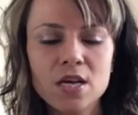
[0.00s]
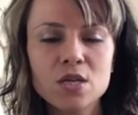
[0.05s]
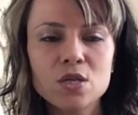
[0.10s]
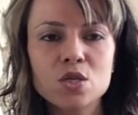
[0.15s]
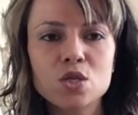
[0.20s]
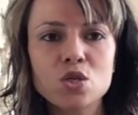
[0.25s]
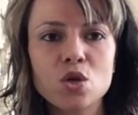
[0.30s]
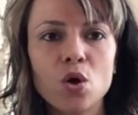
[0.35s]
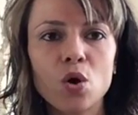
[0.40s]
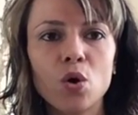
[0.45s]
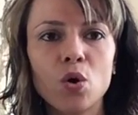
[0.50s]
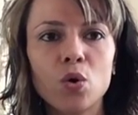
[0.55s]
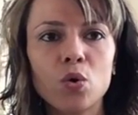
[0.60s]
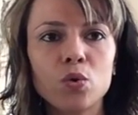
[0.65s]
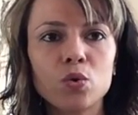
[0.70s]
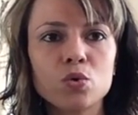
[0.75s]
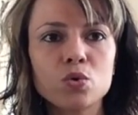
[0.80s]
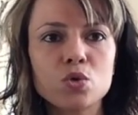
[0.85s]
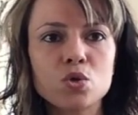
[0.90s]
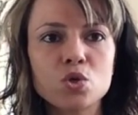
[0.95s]

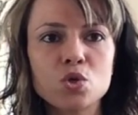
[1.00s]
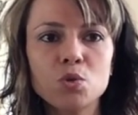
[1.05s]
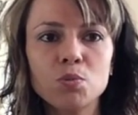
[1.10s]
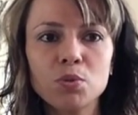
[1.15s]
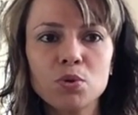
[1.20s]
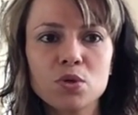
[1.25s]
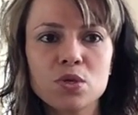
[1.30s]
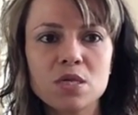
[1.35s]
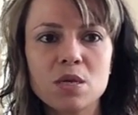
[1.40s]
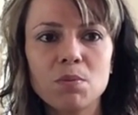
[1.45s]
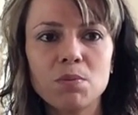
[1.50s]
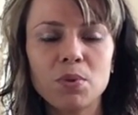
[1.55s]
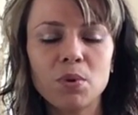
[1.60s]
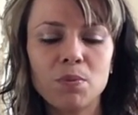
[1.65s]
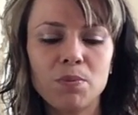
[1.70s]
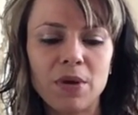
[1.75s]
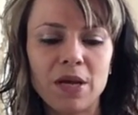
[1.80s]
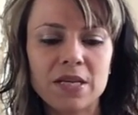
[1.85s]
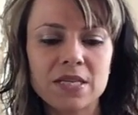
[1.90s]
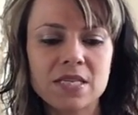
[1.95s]
So super
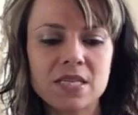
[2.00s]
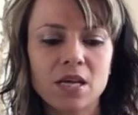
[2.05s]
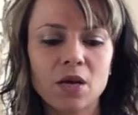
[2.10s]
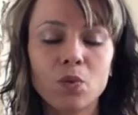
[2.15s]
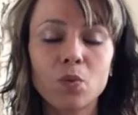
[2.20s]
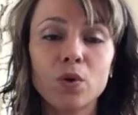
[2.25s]
simple, basic.